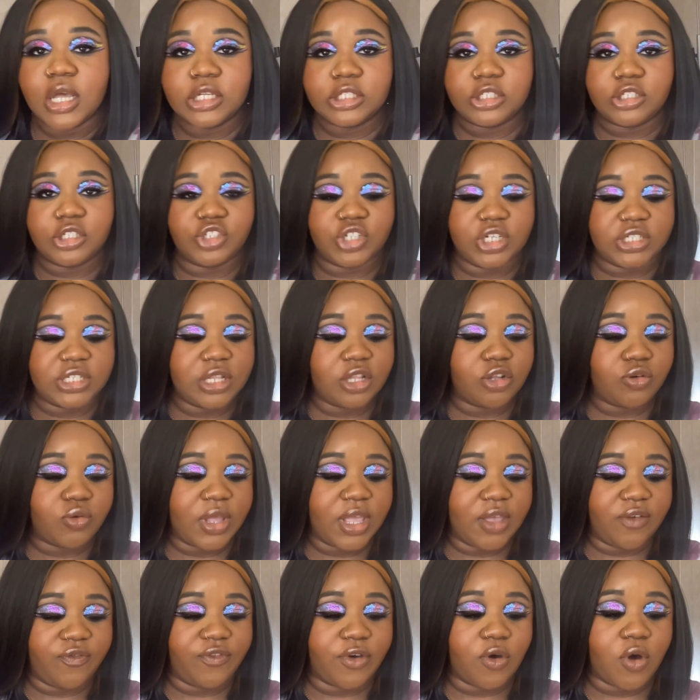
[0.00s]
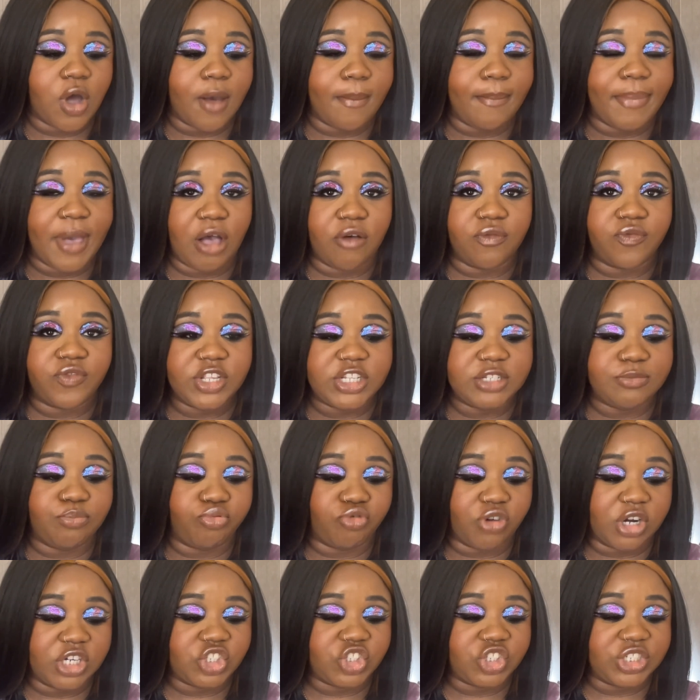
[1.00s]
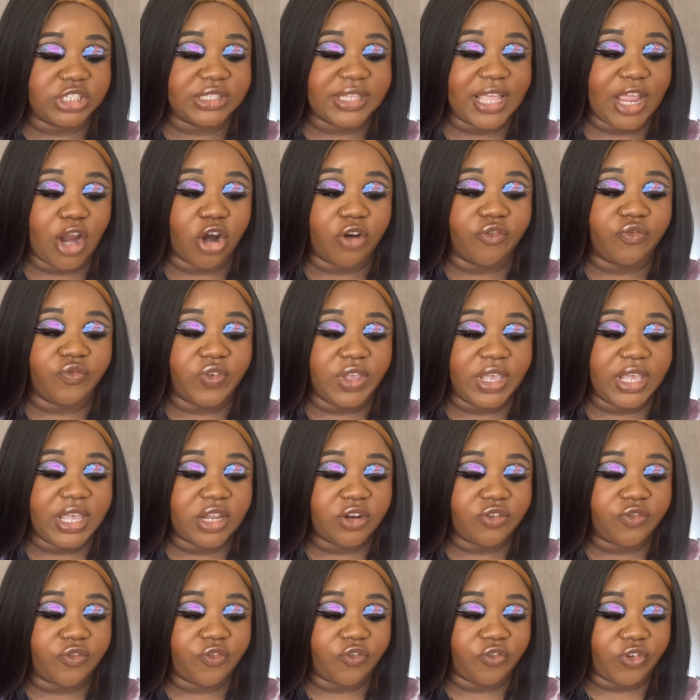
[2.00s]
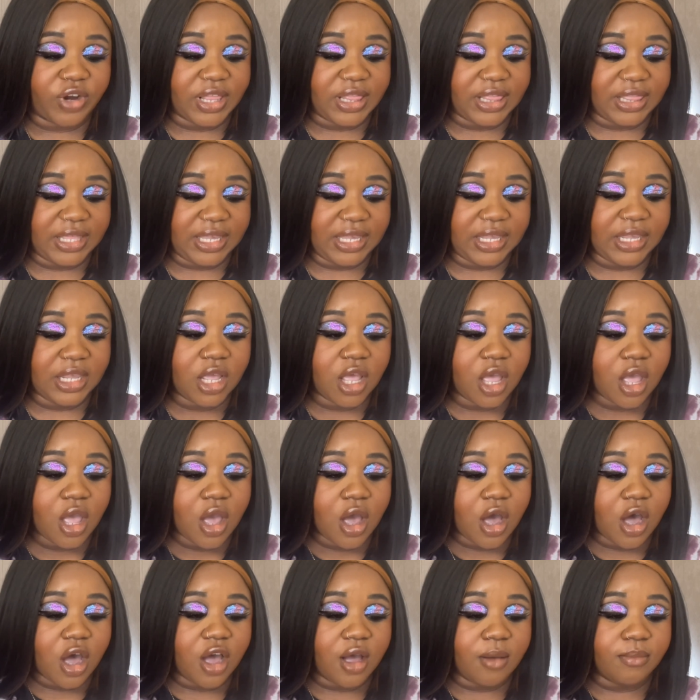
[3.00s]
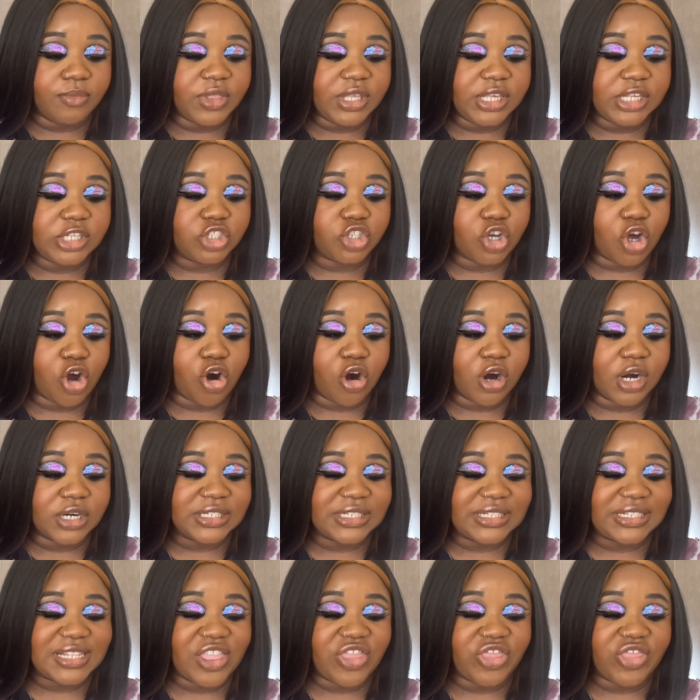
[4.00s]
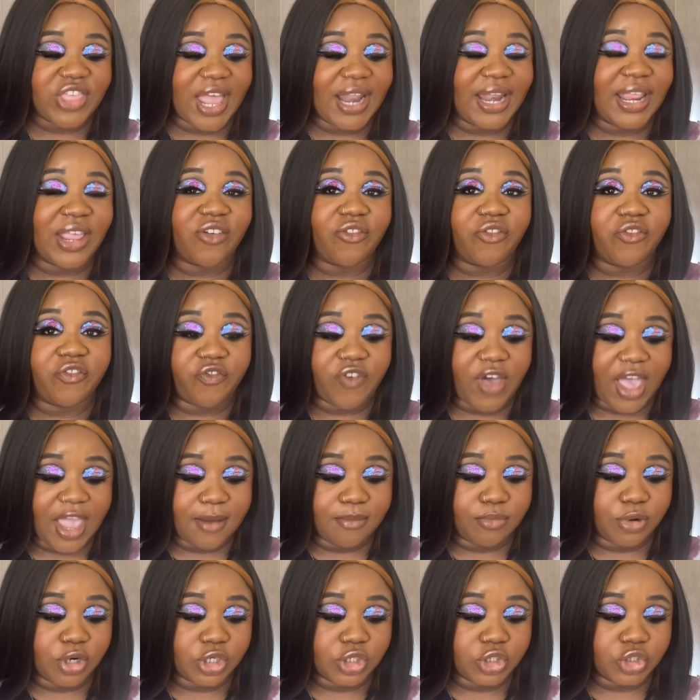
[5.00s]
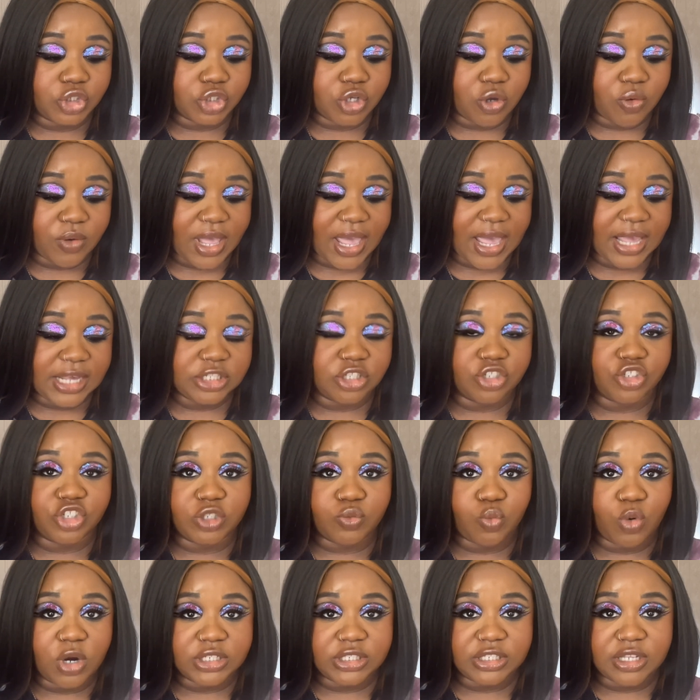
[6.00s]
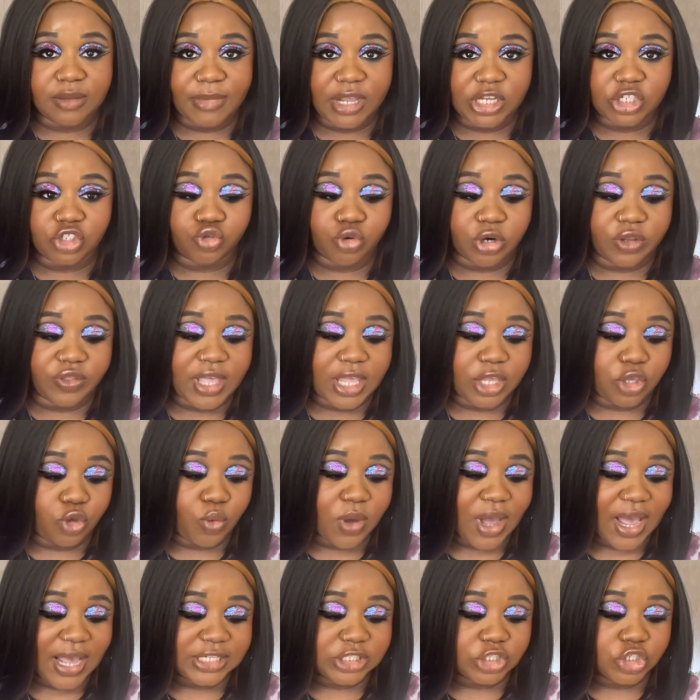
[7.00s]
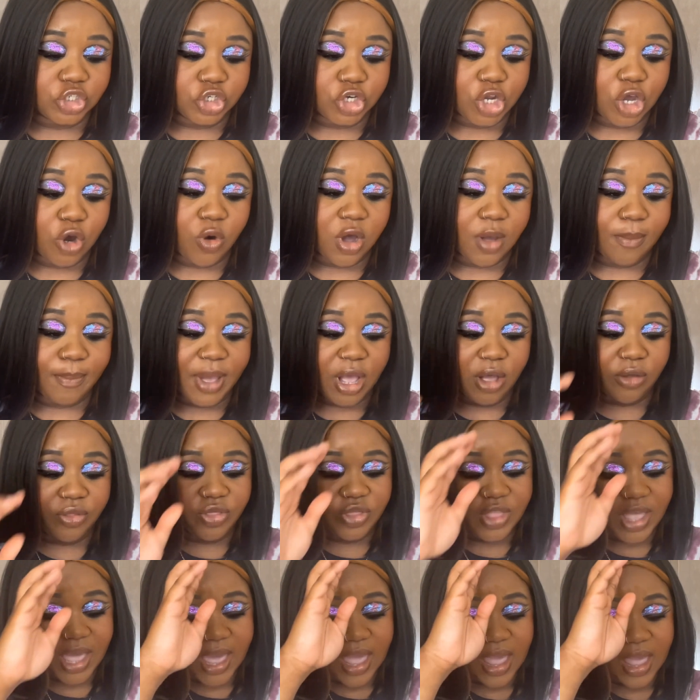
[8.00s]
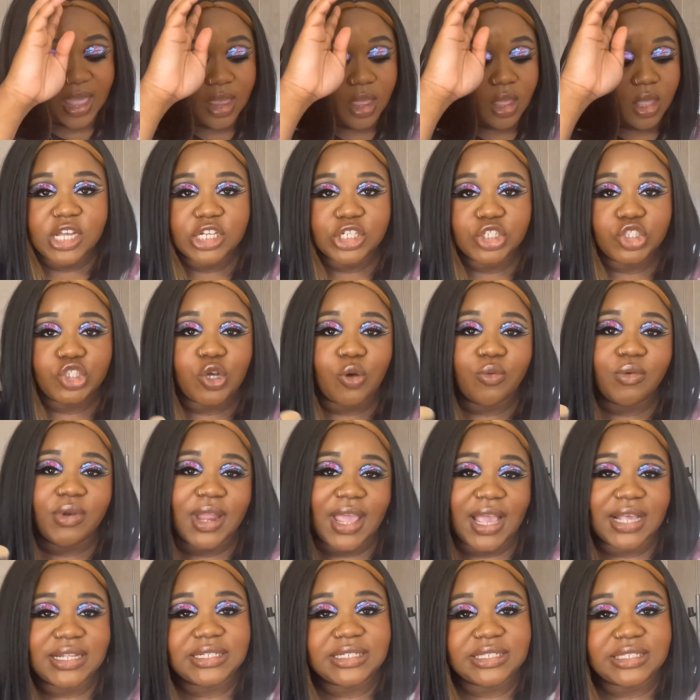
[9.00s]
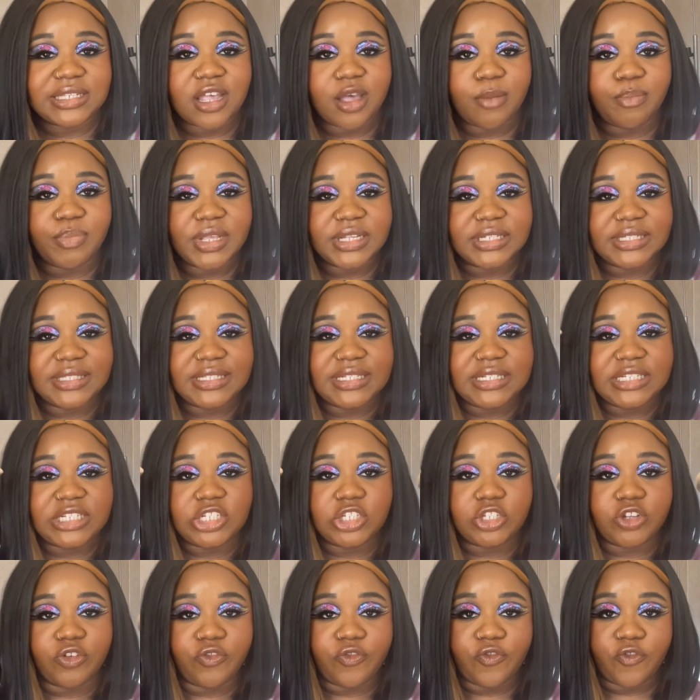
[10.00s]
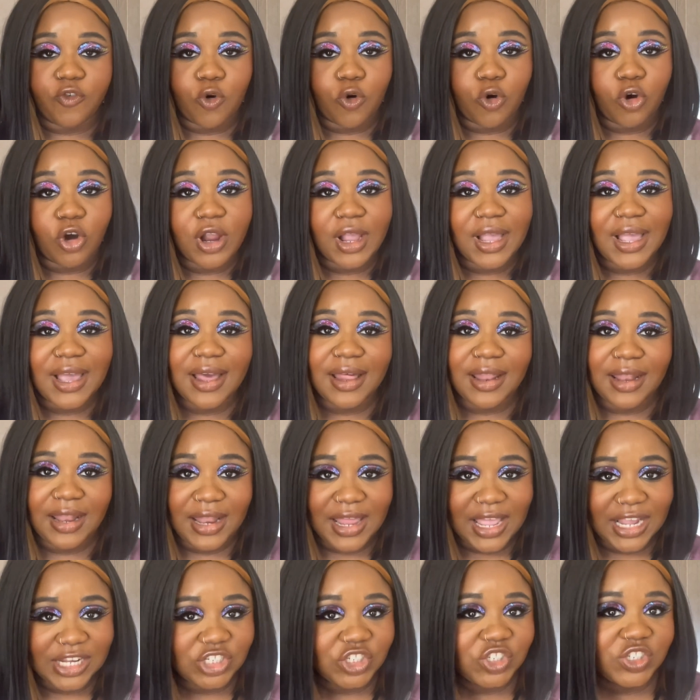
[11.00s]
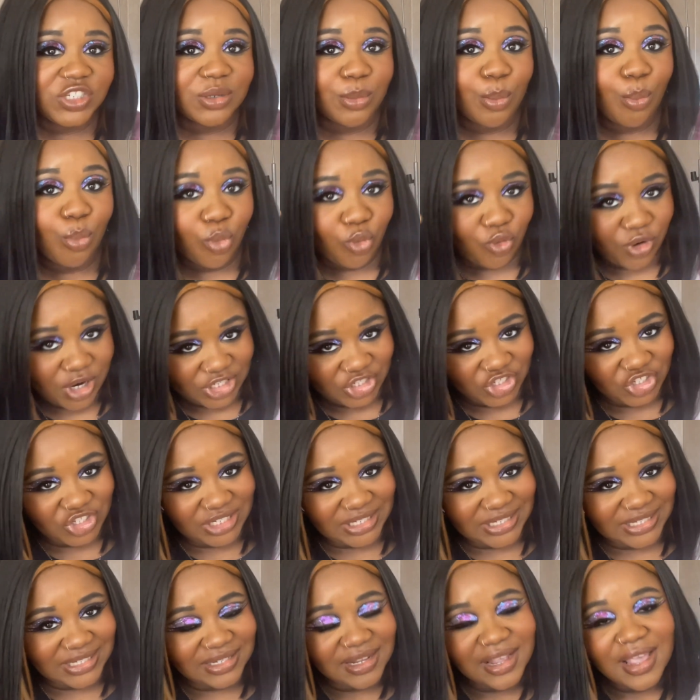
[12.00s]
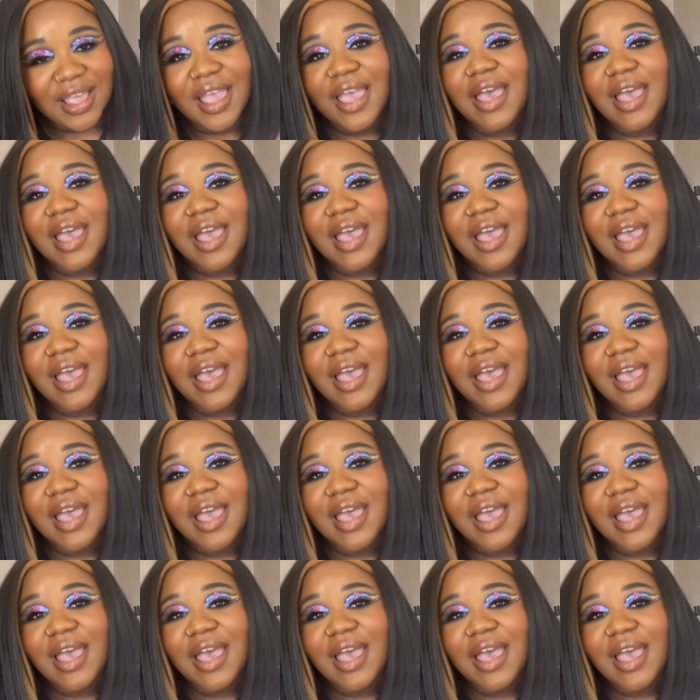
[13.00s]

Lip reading: So just a little info about these brushes. They are vegan friendly. These are synthetic fibers, okay? So just wanted to make sure that you guys know about that. So next up is the Sephora collection brushes.